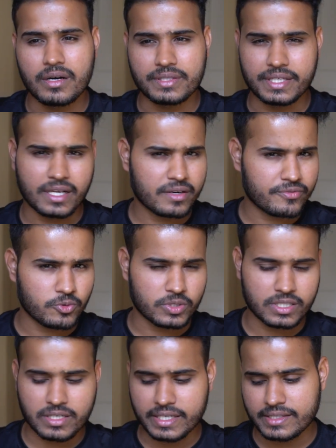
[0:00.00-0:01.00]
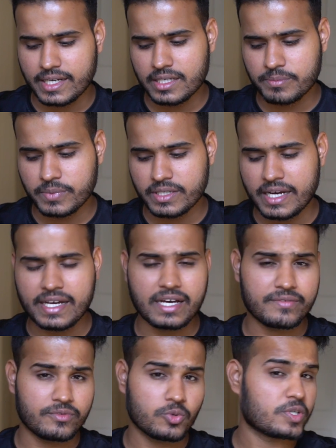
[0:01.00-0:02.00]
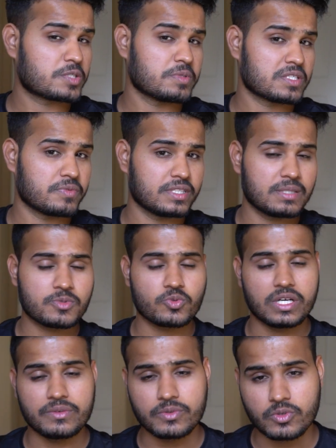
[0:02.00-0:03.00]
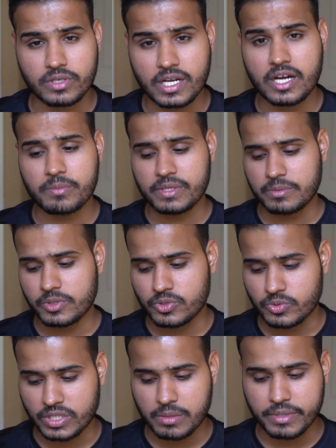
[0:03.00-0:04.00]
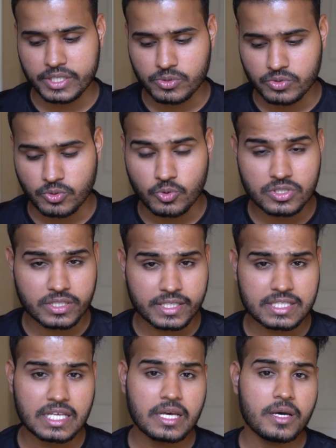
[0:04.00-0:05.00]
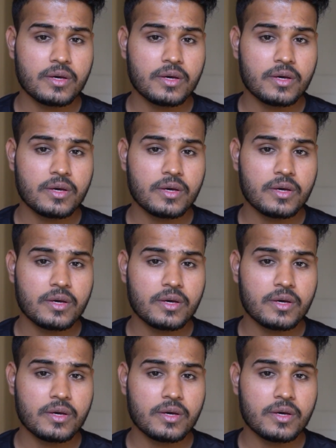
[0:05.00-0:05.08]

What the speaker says: There are few other like that, but I have no experience with them, so I will not be able to recommend you those things.